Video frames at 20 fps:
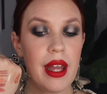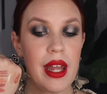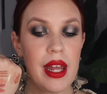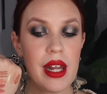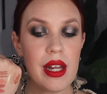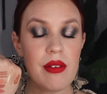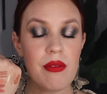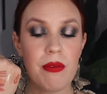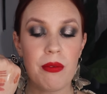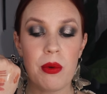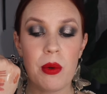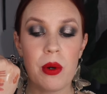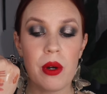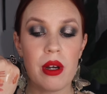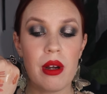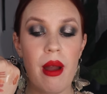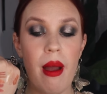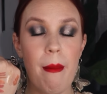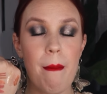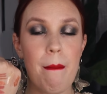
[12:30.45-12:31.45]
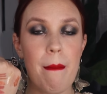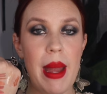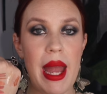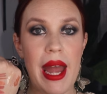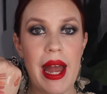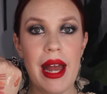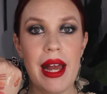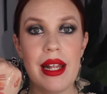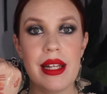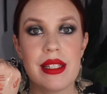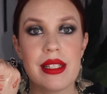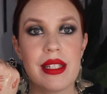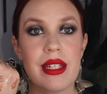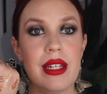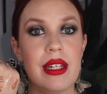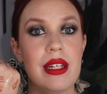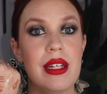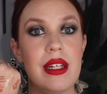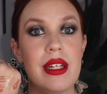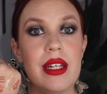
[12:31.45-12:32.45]
And for a matte,
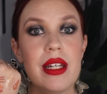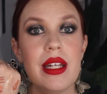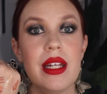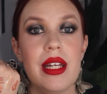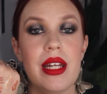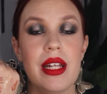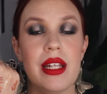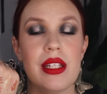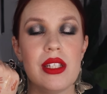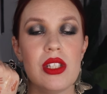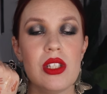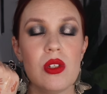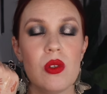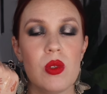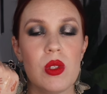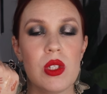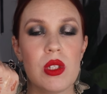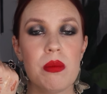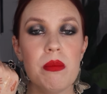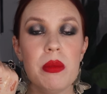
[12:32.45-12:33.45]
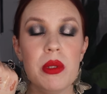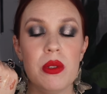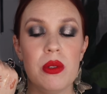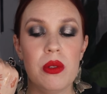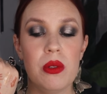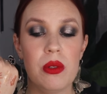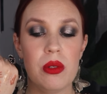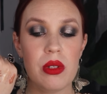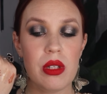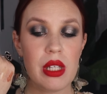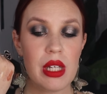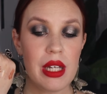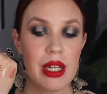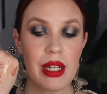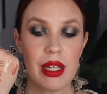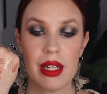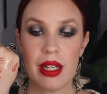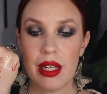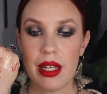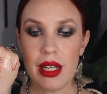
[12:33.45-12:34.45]
it is so smooth.
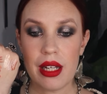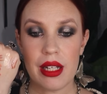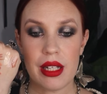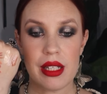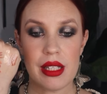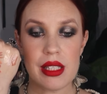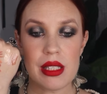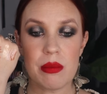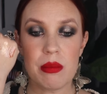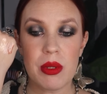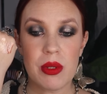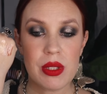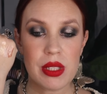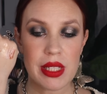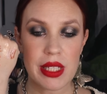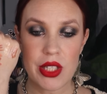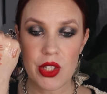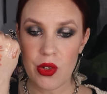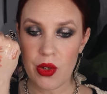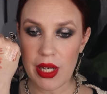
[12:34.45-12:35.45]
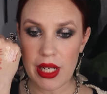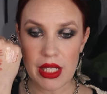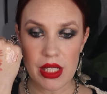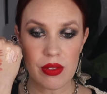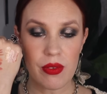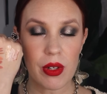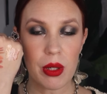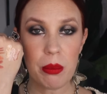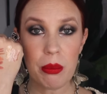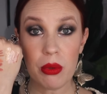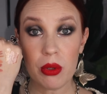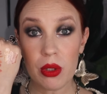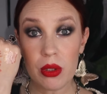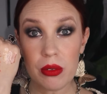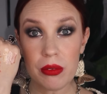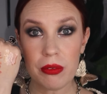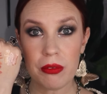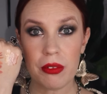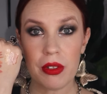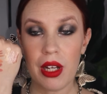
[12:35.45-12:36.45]
It is mostly transfer
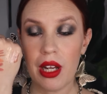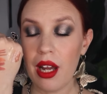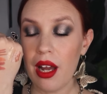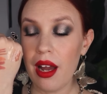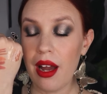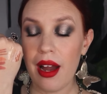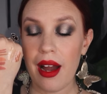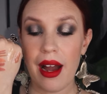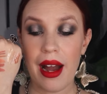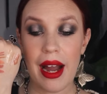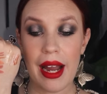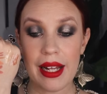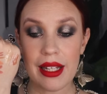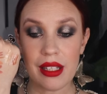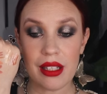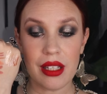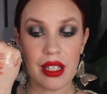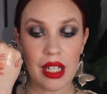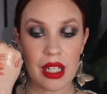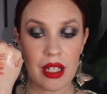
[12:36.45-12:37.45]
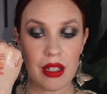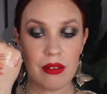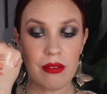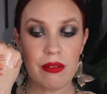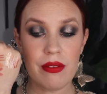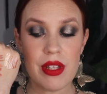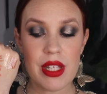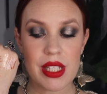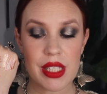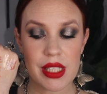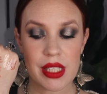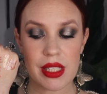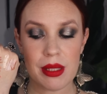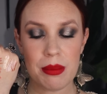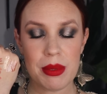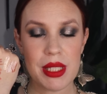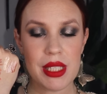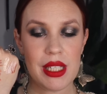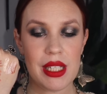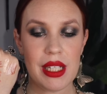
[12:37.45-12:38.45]
proof. I love this
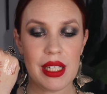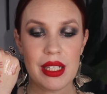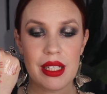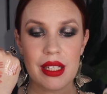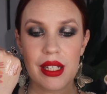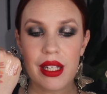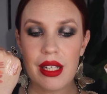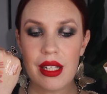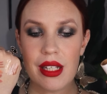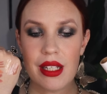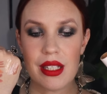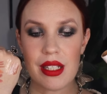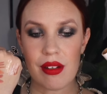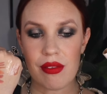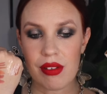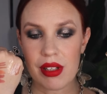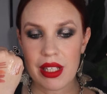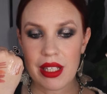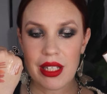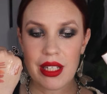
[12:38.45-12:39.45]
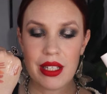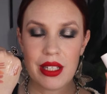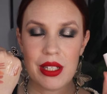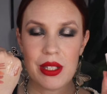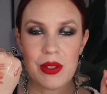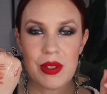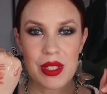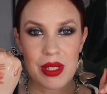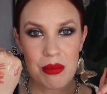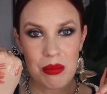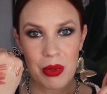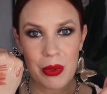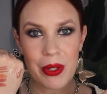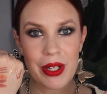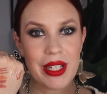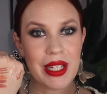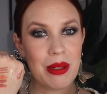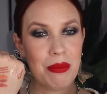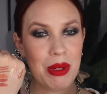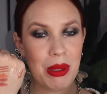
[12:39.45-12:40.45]
lipstick. Definitely need to use it
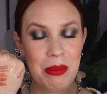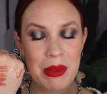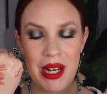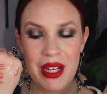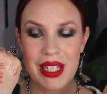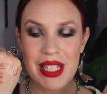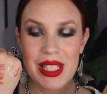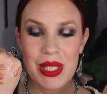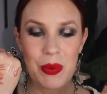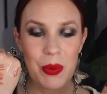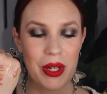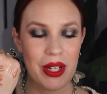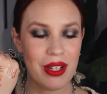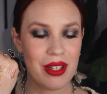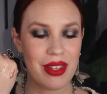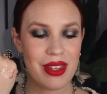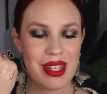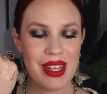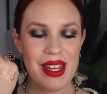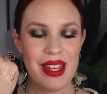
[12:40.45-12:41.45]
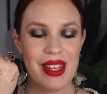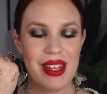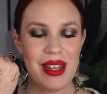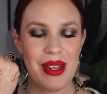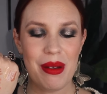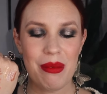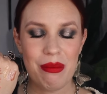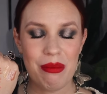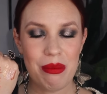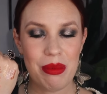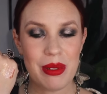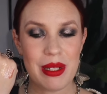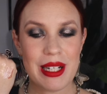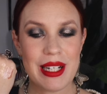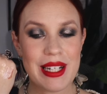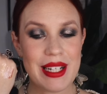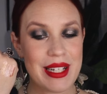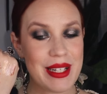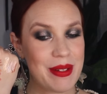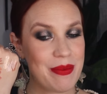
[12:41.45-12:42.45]
more to get my money's worth.
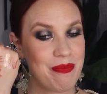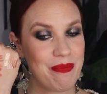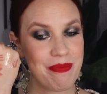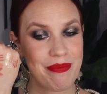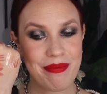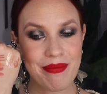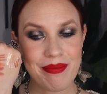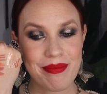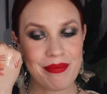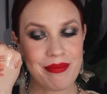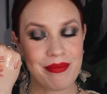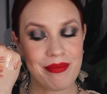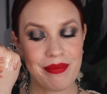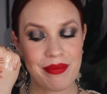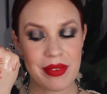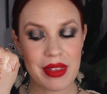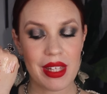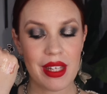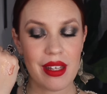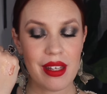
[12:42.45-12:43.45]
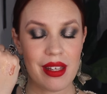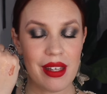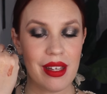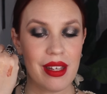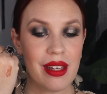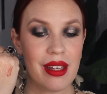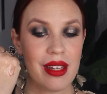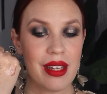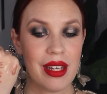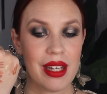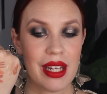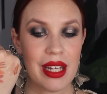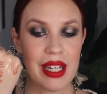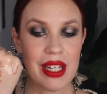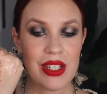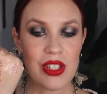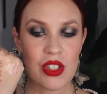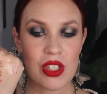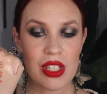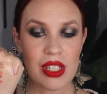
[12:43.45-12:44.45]
But mm,
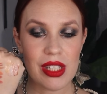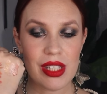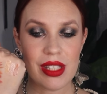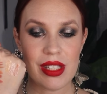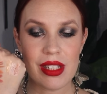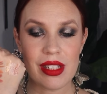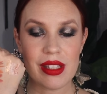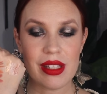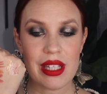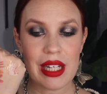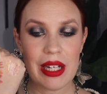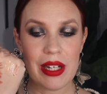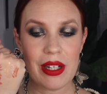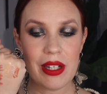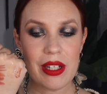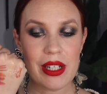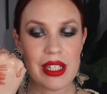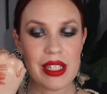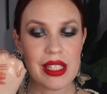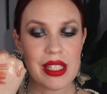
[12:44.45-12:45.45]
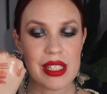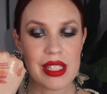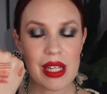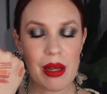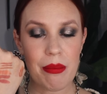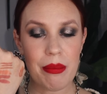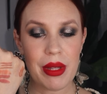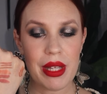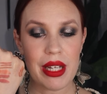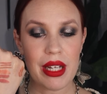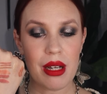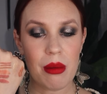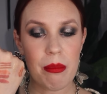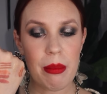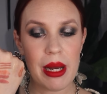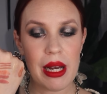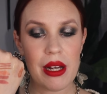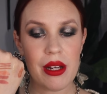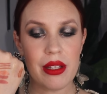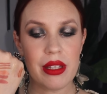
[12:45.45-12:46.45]
it just, there is something
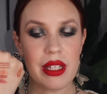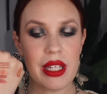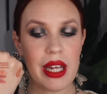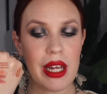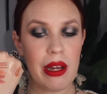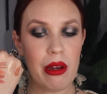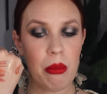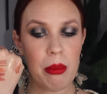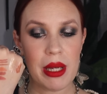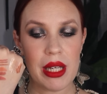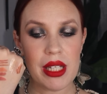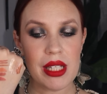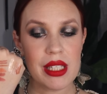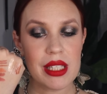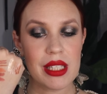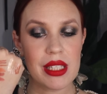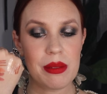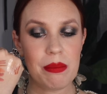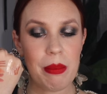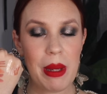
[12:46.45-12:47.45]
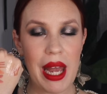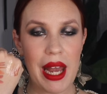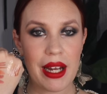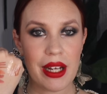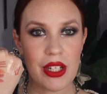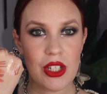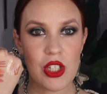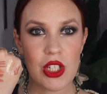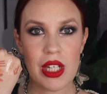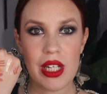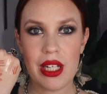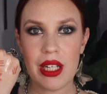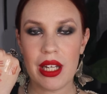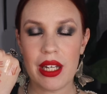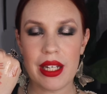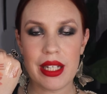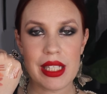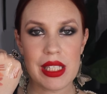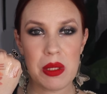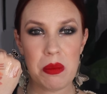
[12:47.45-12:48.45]
about the Hermes packaging
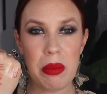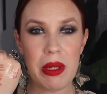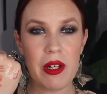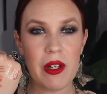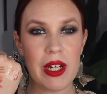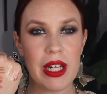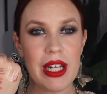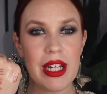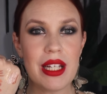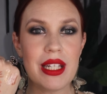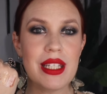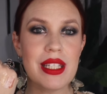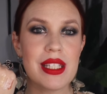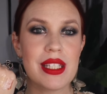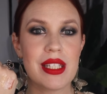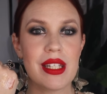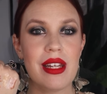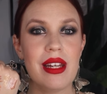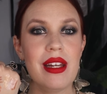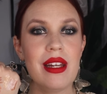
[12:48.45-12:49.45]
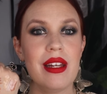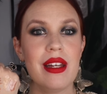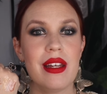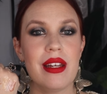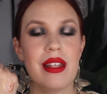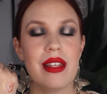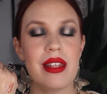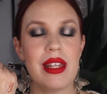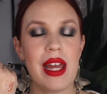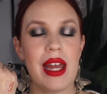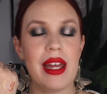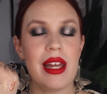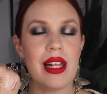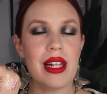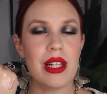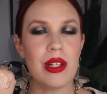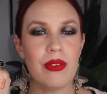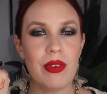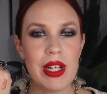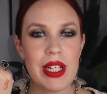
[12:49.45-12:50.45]
and experience that
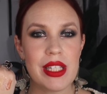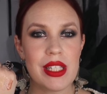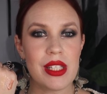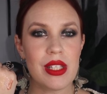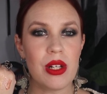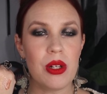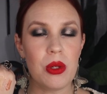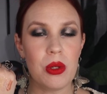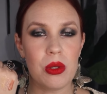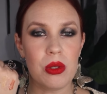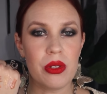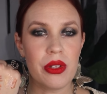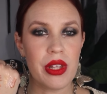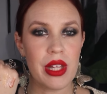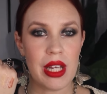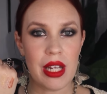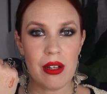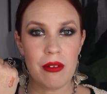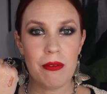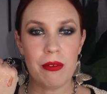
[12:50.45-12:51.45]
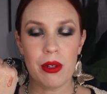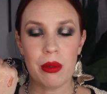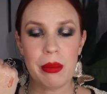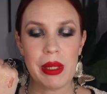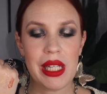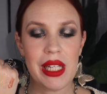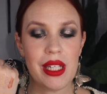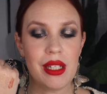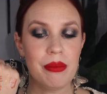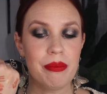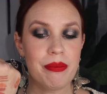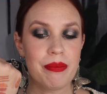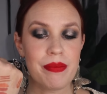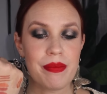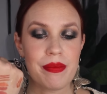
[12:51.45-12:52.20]
elevates the whole thing for me.